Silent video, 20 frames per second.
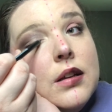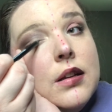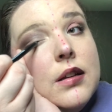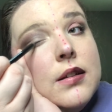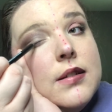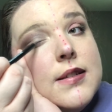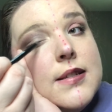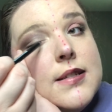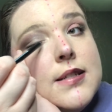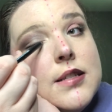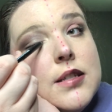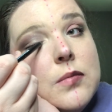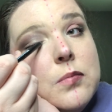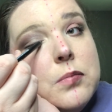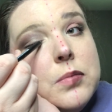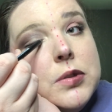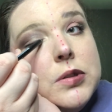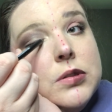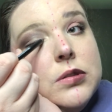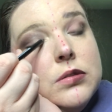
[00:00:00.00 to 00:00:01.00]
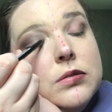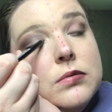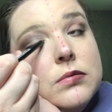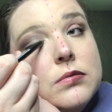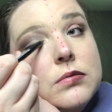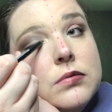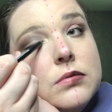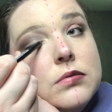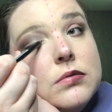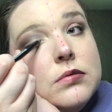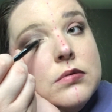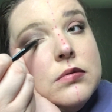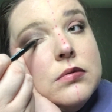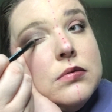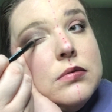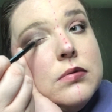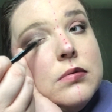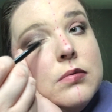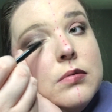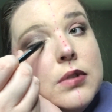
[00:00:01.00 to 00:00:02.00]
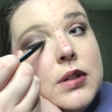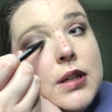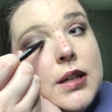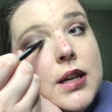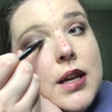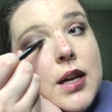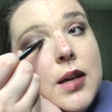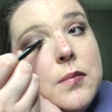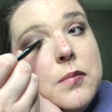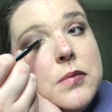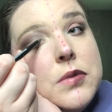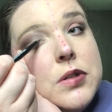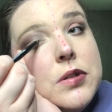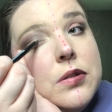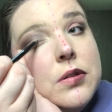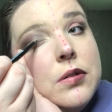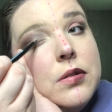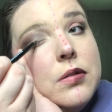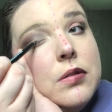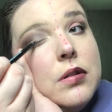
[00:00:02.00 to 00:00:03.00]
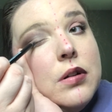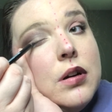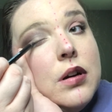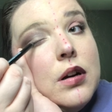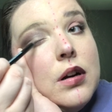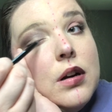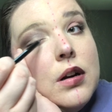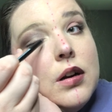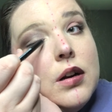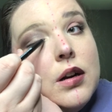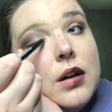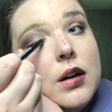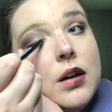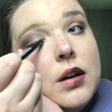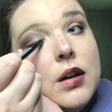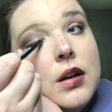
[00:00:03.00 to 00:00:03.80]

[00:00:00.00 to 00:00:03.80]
simple when it came to her